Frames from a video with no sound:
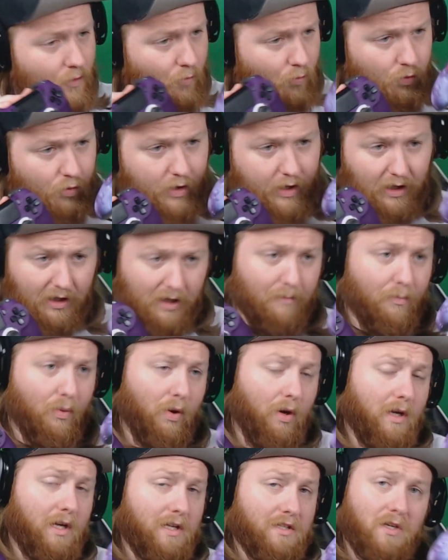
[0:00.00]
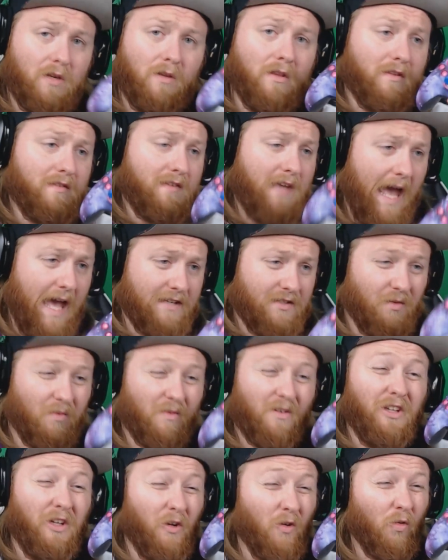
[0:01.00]
really put it to the test,
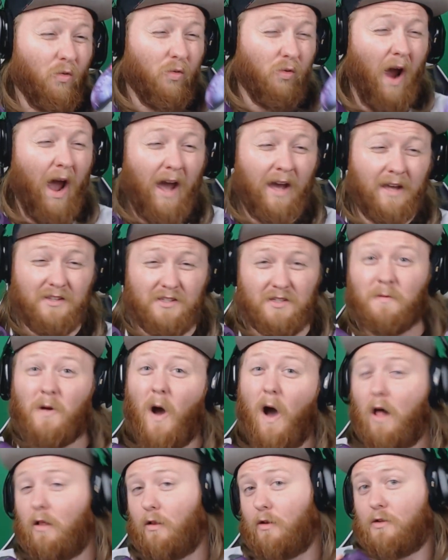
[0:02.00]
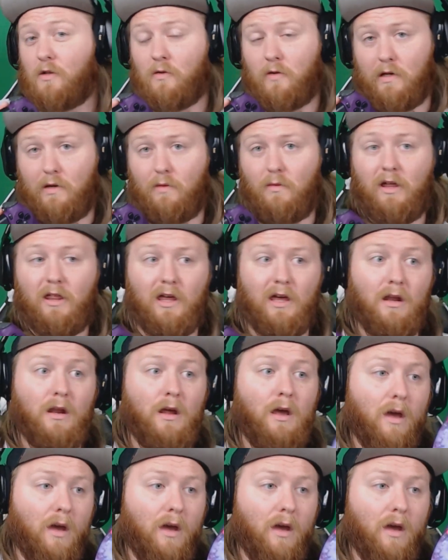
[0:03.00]
really grind some Call of Duty with it,